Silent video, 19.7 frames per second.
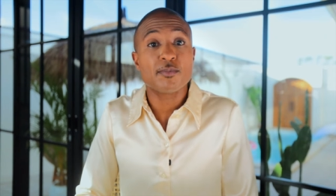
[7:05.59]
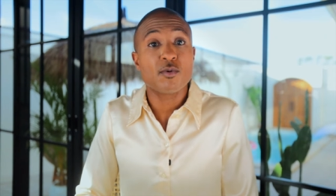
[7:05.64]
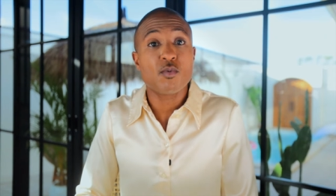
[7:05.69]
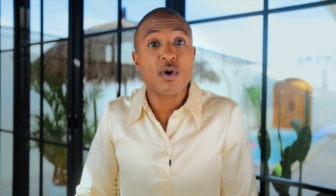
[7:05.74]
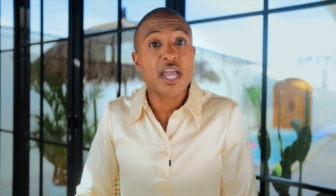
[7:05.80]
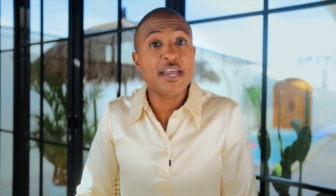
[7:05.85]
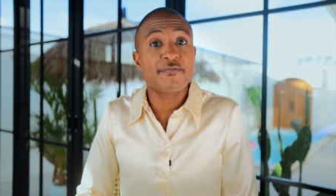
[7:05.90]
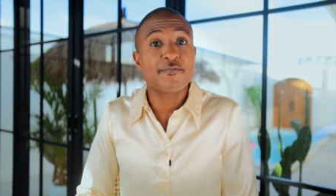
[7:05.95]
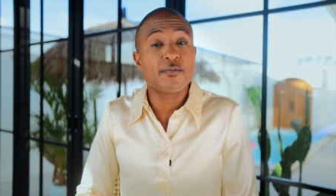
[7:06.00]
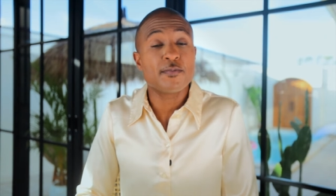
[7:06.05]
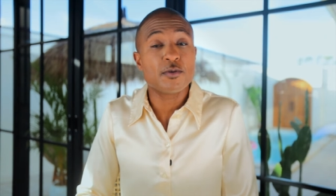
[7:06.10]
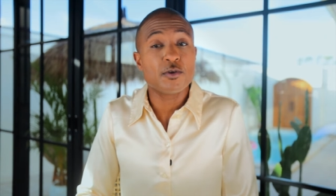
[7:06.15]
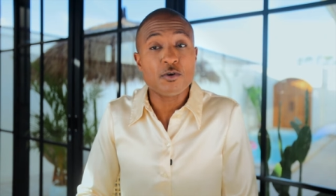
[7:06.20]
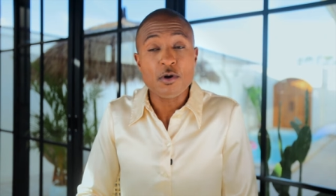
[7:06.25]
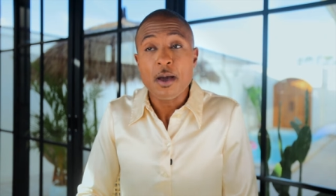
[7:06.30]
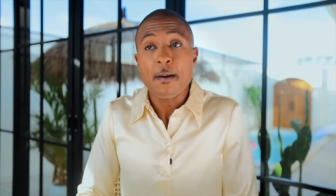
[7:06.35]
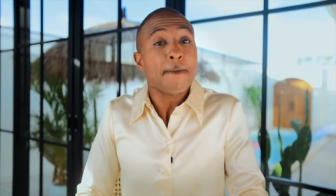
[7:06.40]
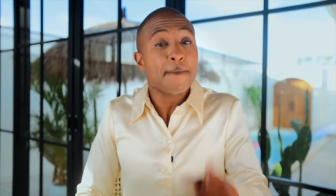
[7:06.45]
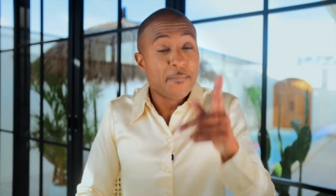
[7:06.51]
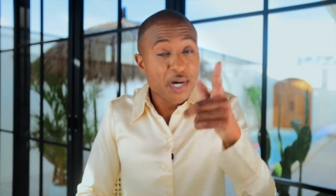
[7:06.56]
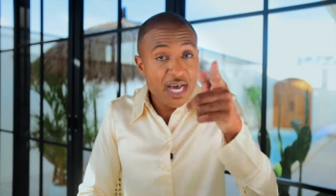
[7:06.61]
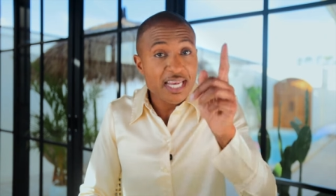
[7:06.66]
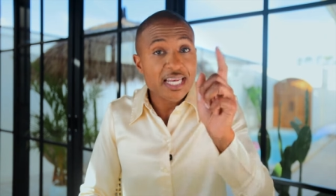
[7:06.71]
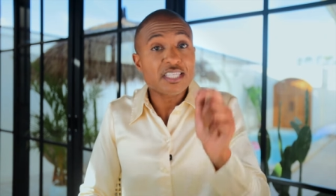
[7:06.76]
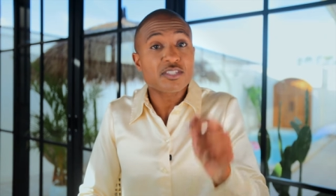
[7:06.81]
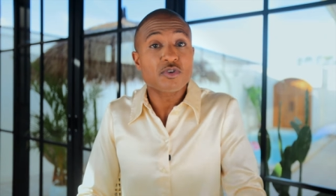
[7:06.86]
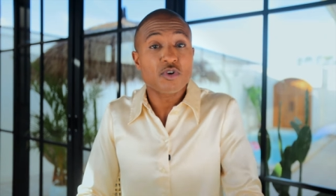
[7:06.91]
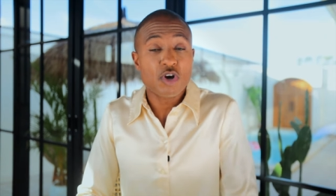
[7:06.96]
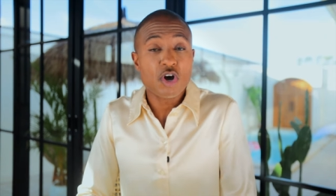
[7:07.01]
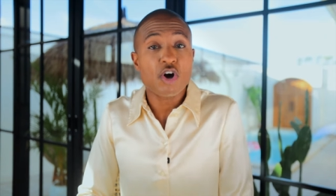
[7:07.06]
them away from you, but
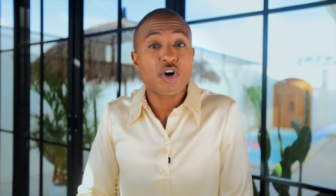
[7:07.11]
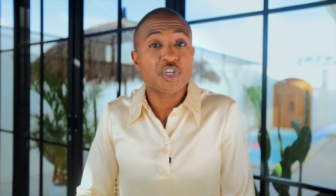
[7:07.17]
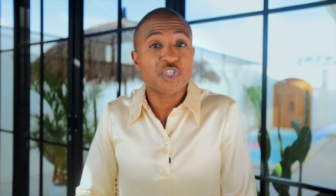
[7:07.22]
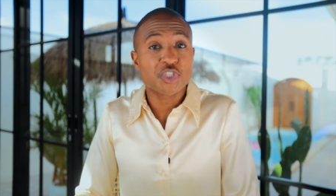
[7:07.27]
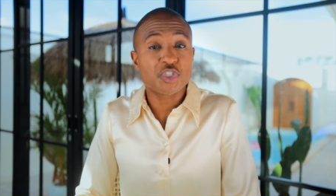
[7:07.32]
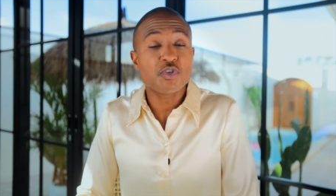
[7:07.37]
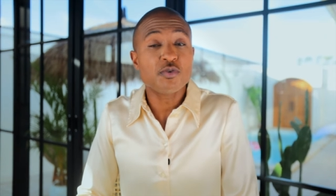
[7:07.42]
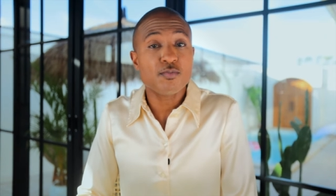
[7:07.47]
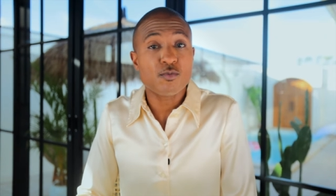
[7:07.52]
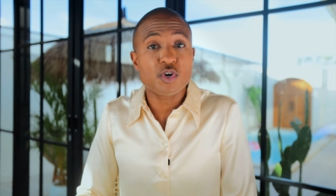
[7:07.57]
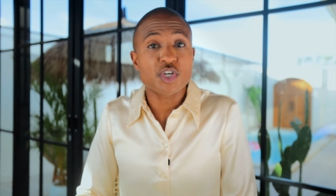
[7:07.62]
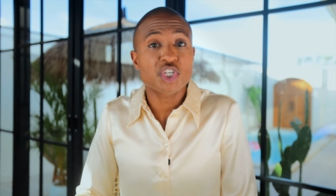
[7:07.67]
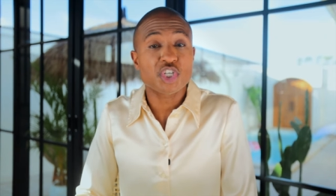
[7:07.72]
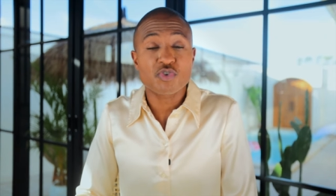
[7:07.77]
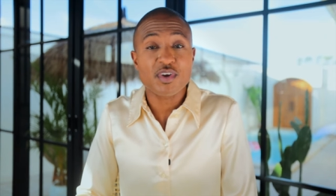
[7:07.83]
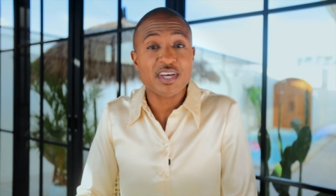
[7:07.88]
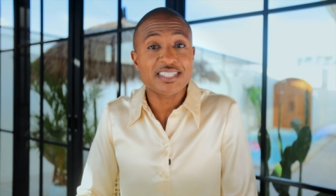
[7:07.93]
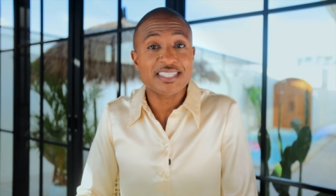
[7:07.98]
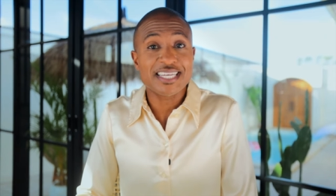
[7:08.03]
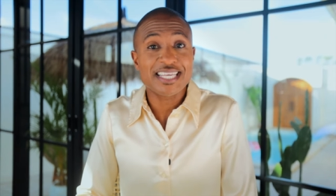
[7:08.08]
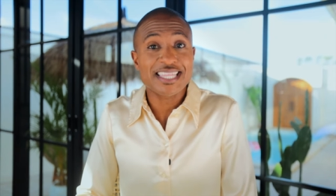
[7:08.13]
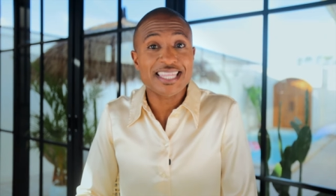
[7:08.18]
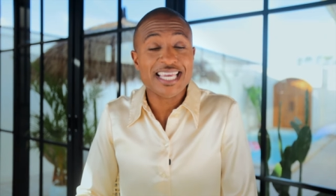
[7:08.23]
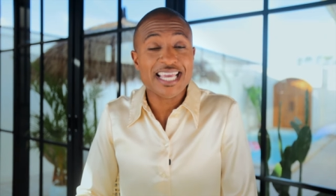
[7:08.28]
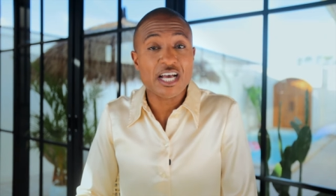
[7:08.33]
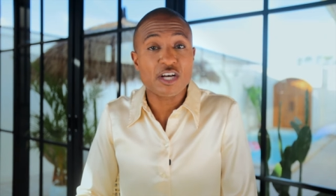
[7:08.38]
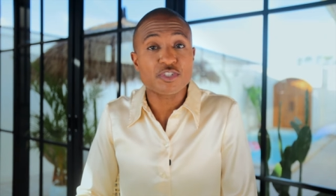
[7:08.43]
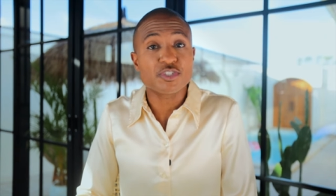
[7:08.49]
it's gonna cause you more stress than anything